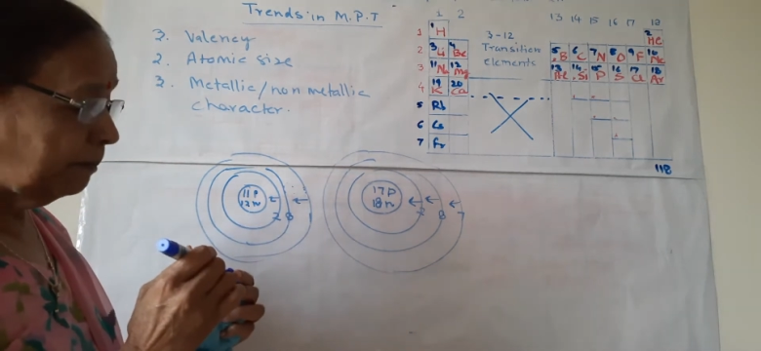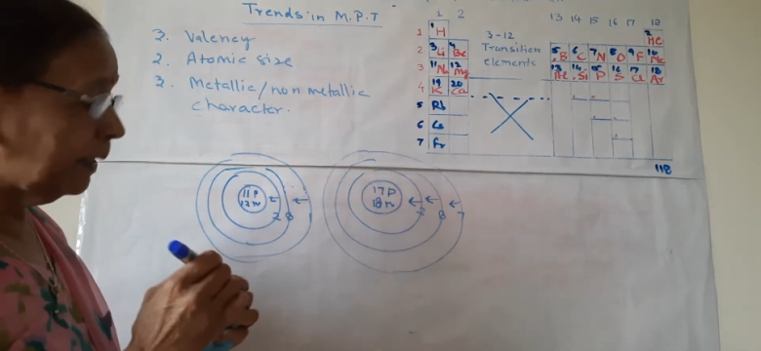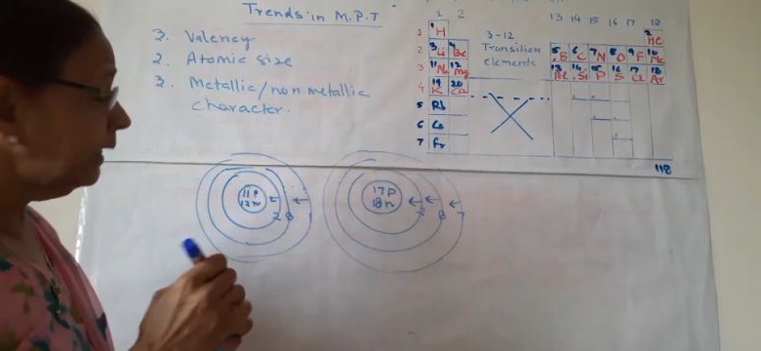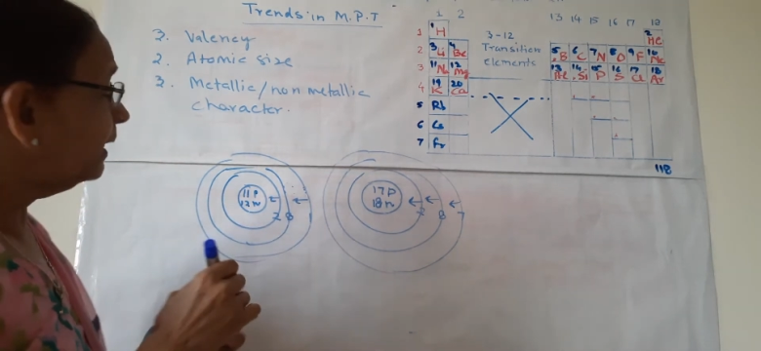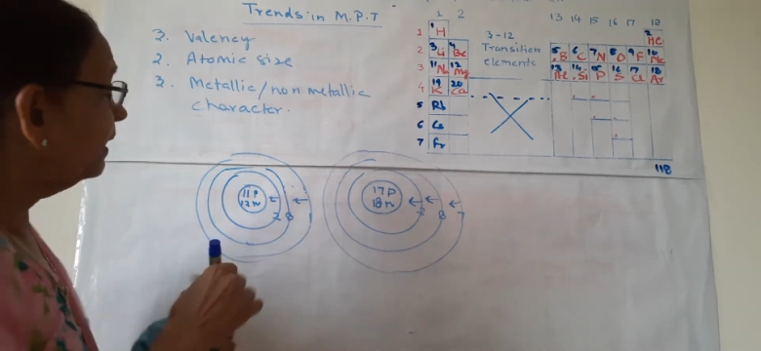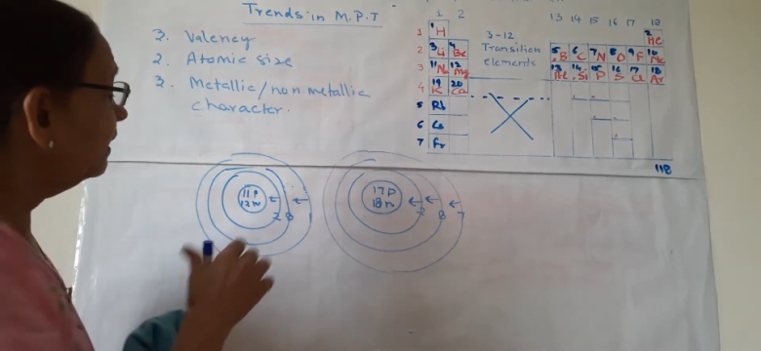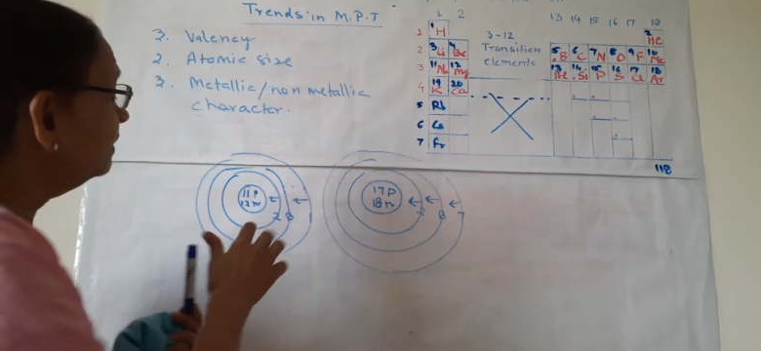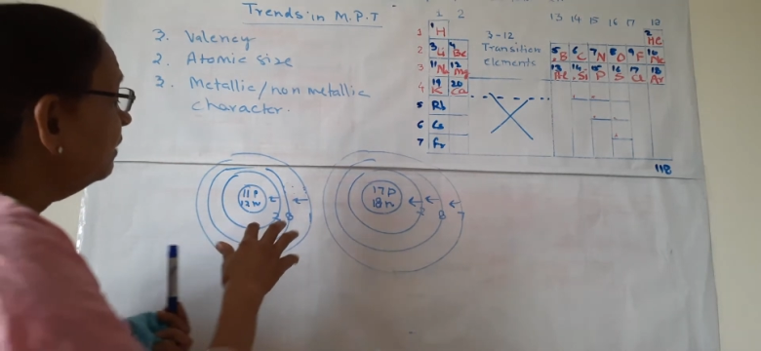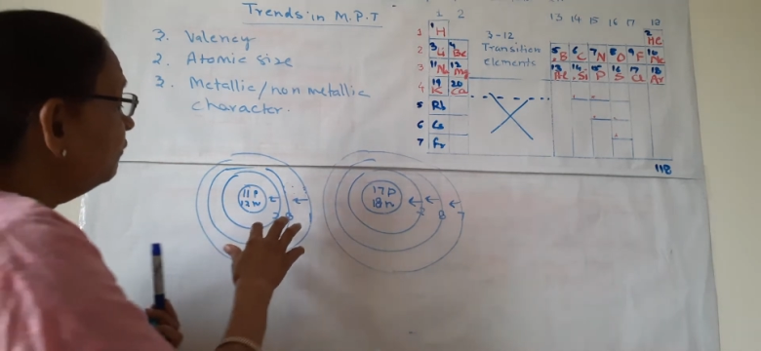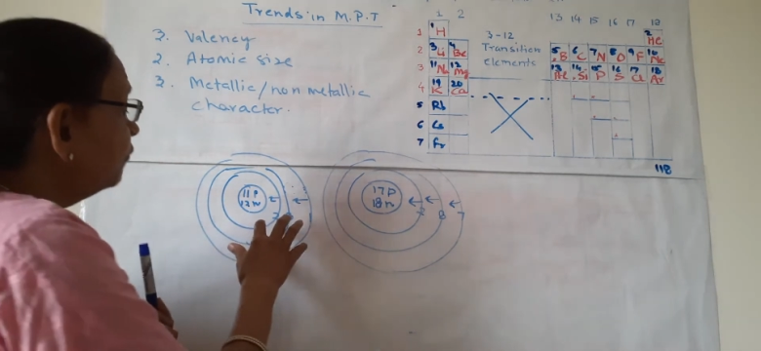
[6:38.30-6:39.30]
But here
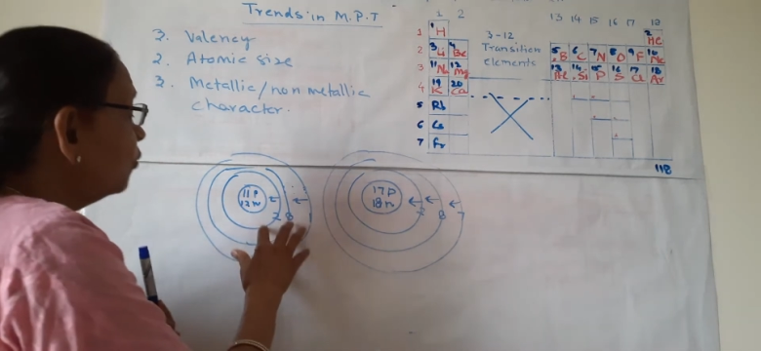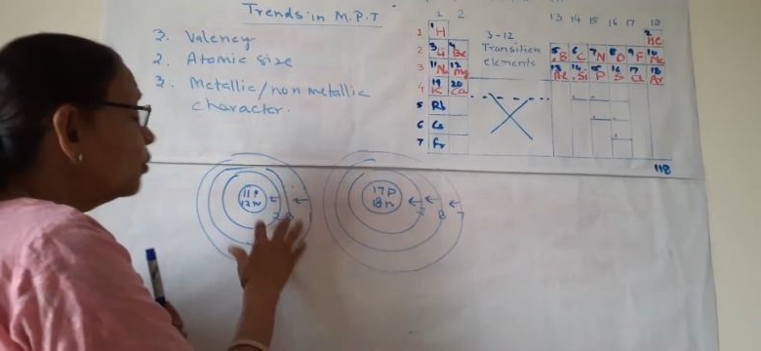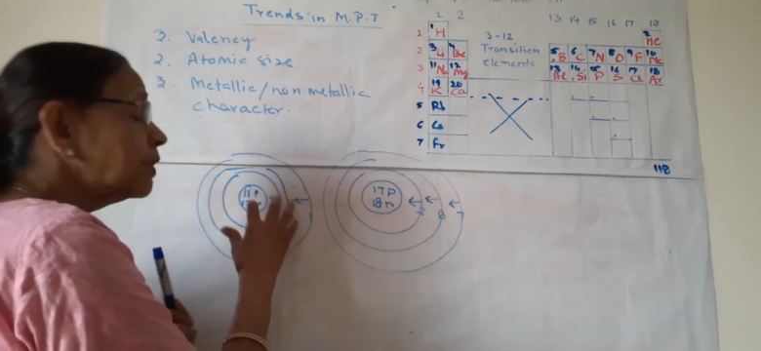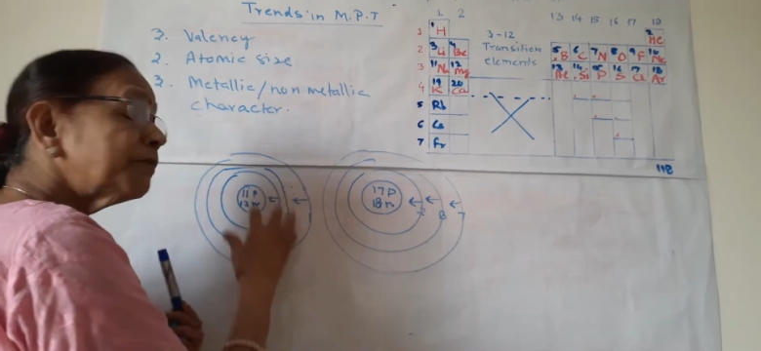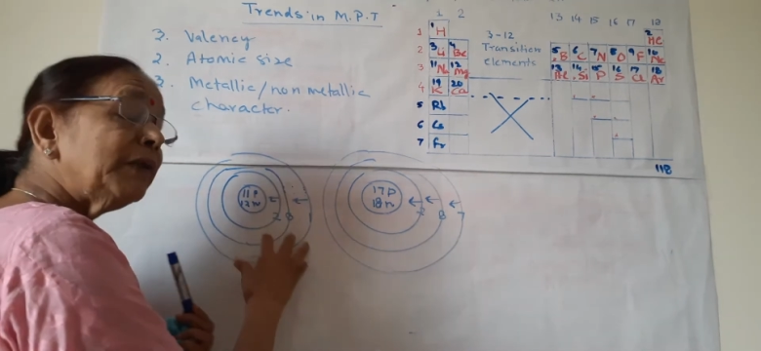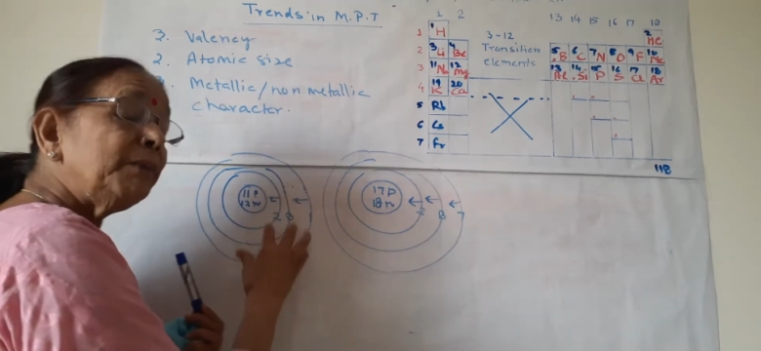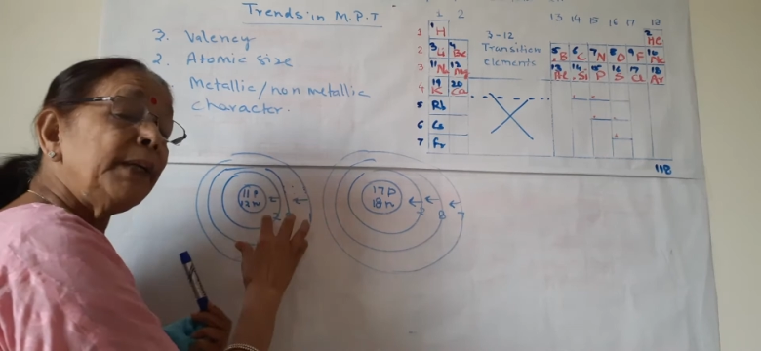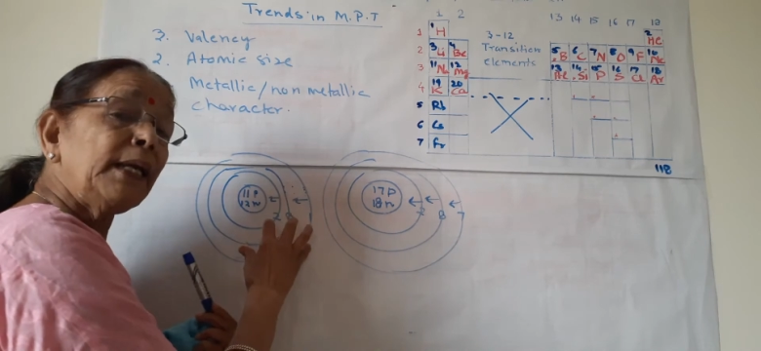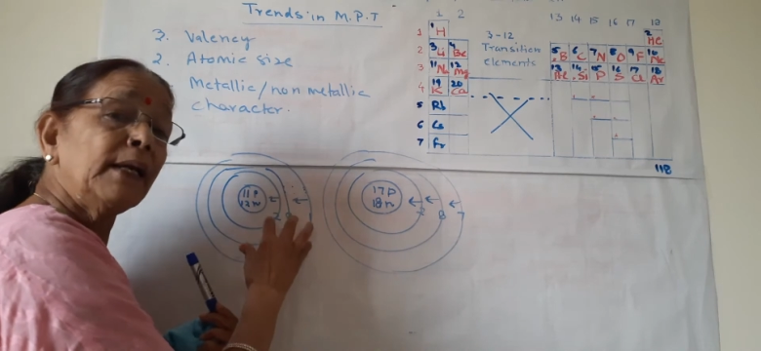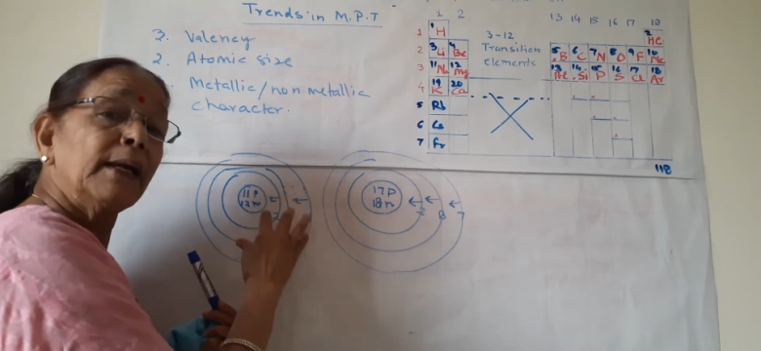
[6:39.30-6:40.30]
the force will
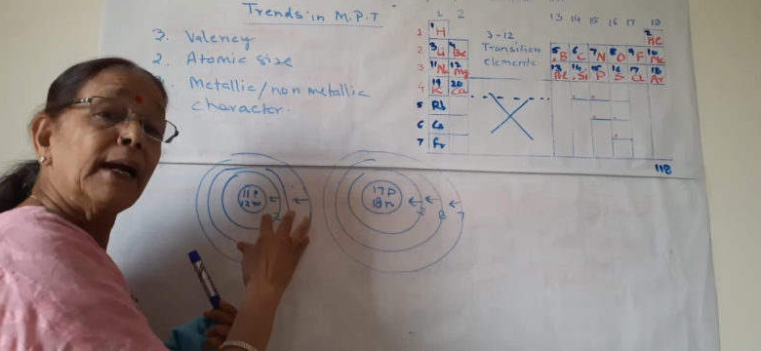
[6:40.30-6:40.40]
be,